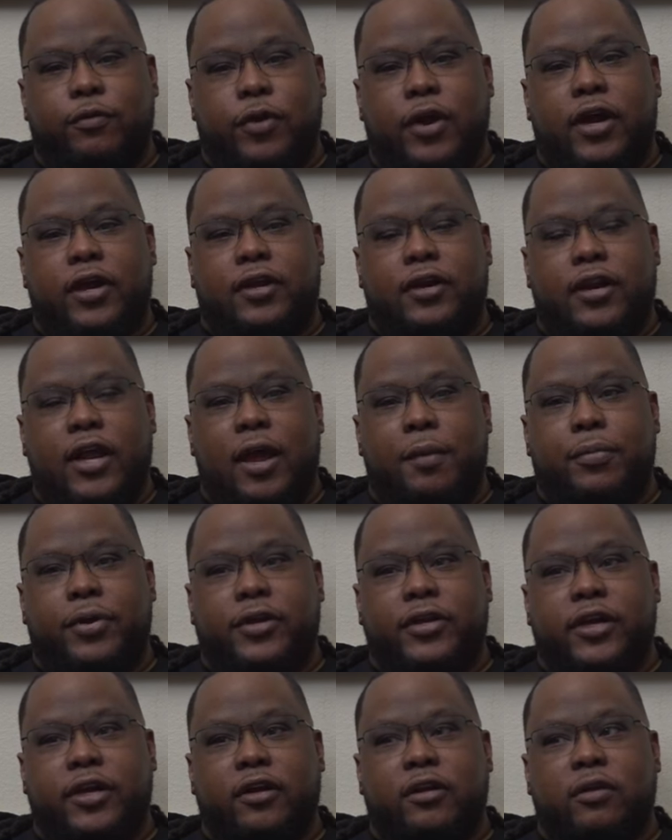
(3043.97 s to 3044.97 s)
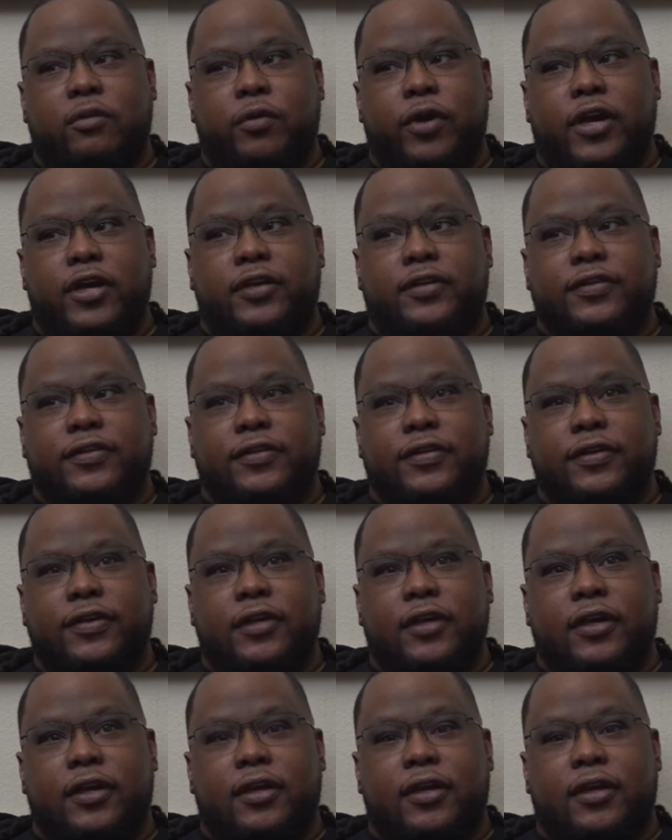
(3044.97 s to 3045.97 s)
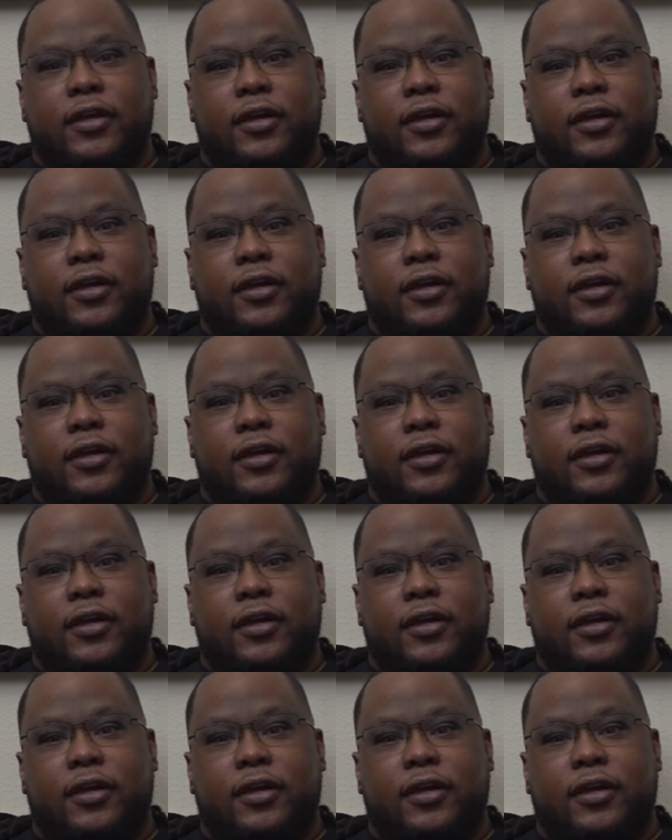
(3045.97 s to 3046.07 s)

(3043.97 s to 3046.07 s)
Right. That particular race. So how did